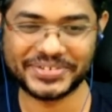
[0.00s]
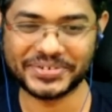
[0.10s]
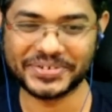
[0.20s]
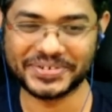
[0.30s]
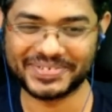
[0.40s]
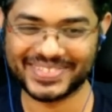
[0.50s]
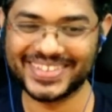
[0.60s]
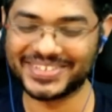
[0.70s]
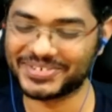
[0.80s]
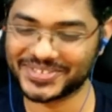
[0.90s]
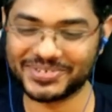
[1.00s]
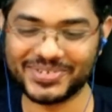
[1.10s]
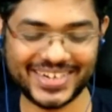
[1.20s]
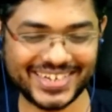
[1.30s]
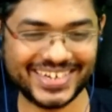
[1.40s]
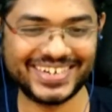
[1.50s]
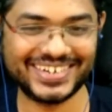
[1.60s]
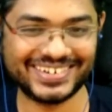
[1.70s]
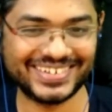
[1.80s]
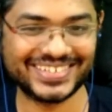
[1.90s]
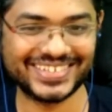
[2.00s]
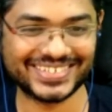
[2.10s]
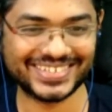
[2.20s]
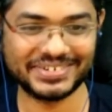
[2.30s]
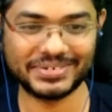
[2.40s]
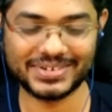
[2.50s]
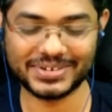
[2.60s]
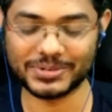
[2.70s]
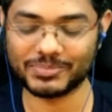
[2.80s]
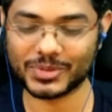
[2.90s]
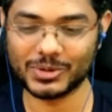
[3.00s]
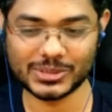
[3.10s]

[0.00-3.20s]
So this was the 2018 under-16